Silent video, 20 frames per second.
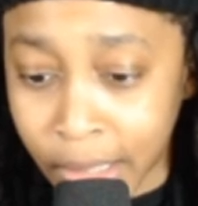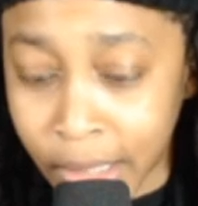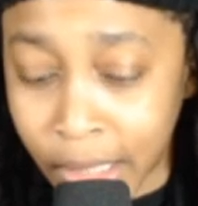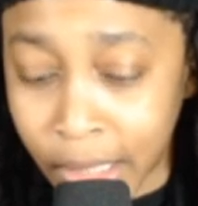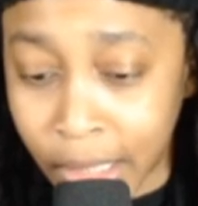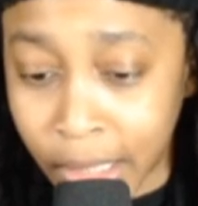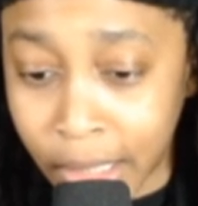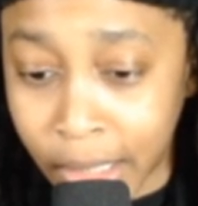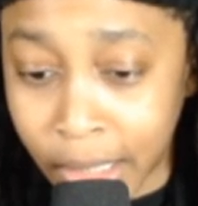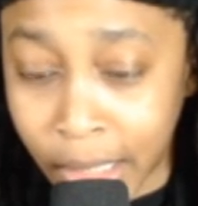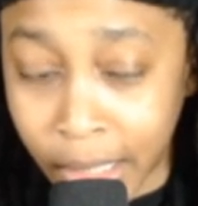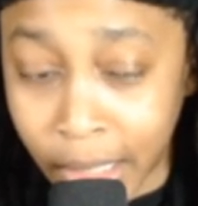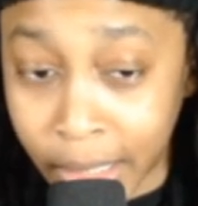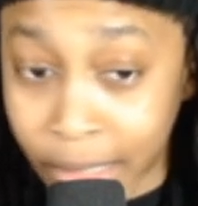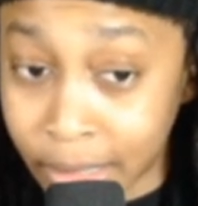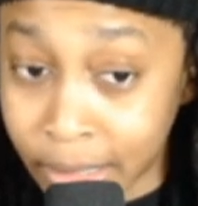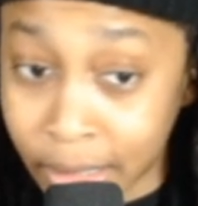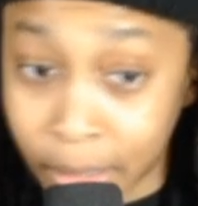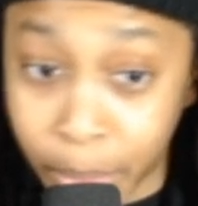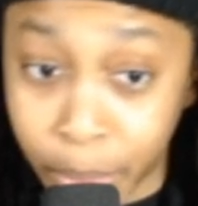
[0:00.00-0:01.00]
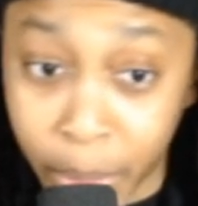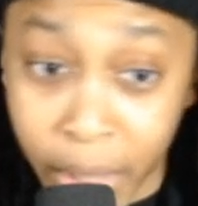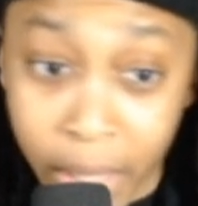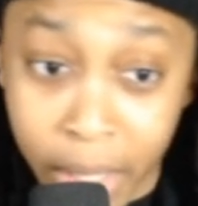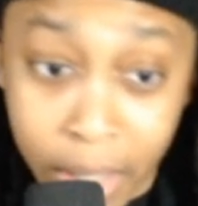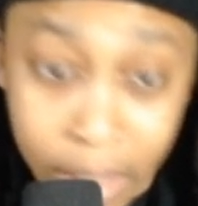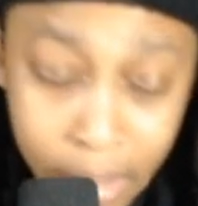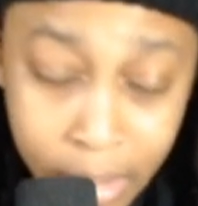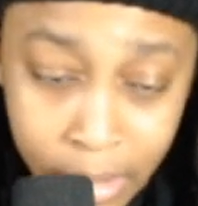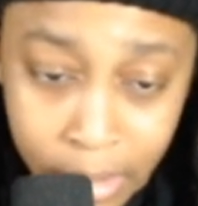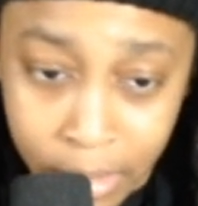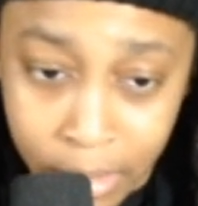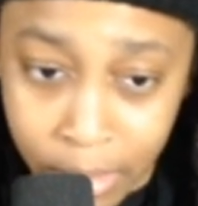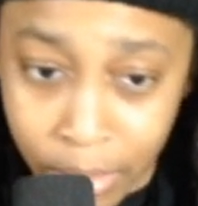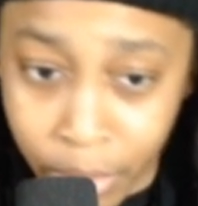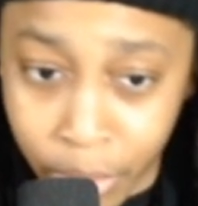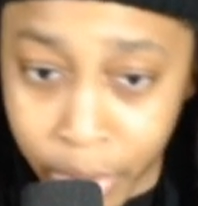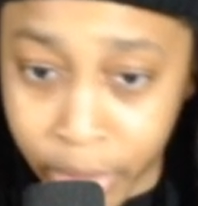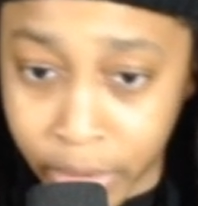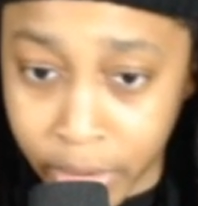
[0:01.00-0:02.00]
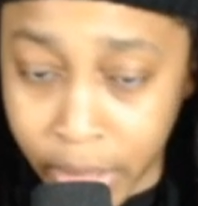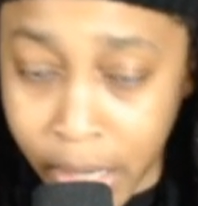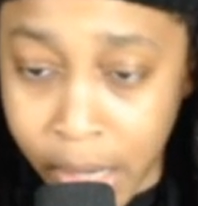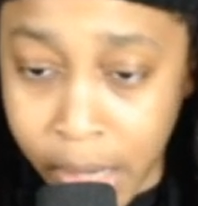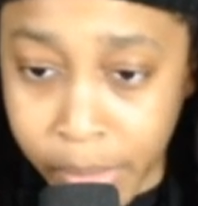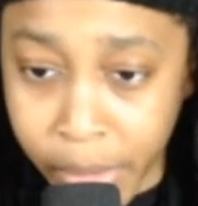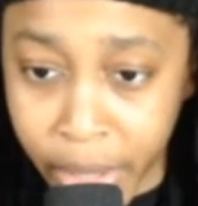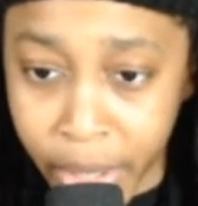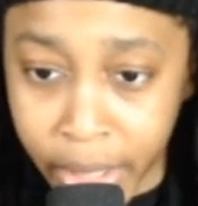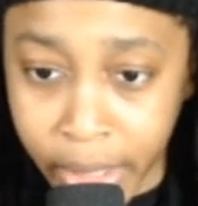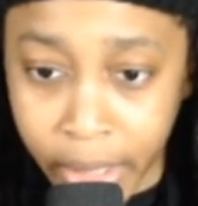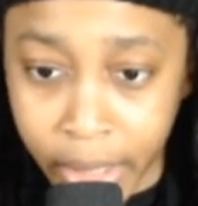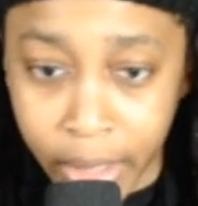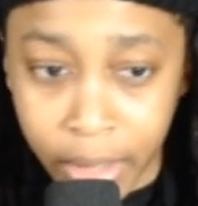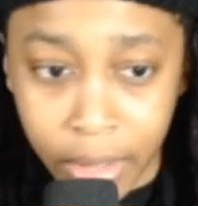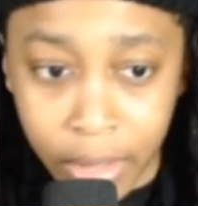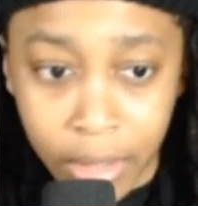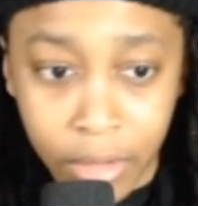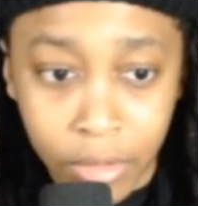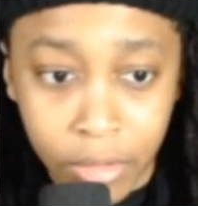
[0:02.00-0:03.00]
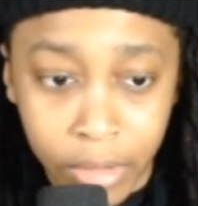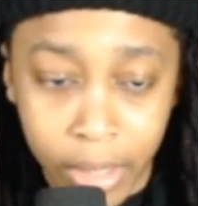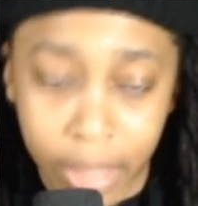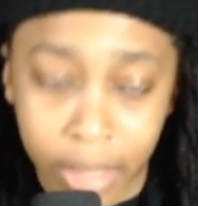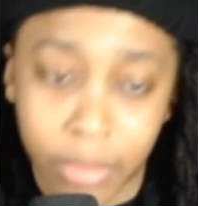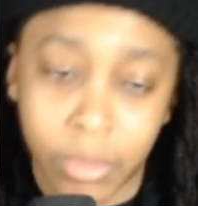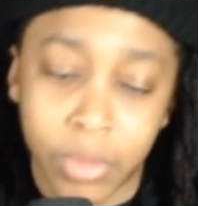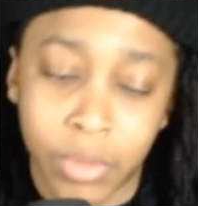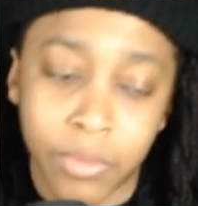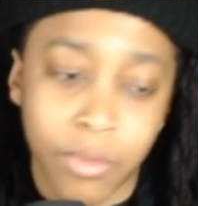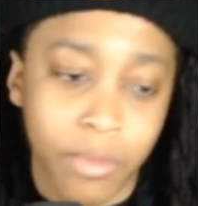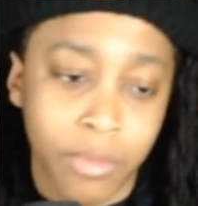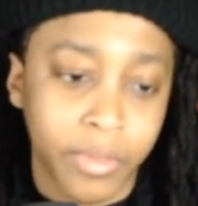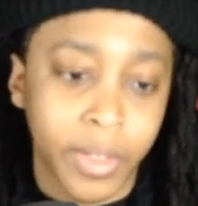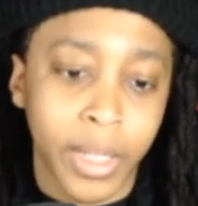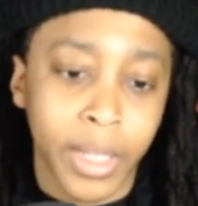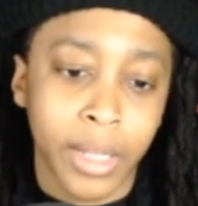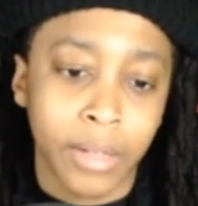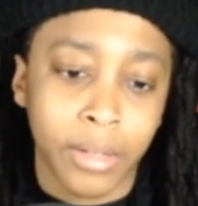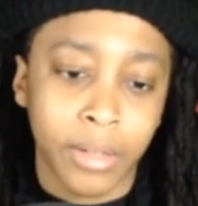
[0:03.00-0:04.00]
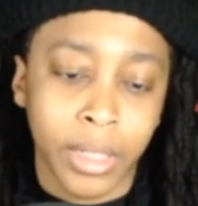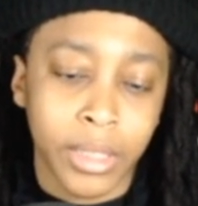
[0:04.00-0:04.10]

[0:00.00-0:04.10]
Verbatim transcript: uh, against the Bears, where Tom Brady didn't know that it was fourth down.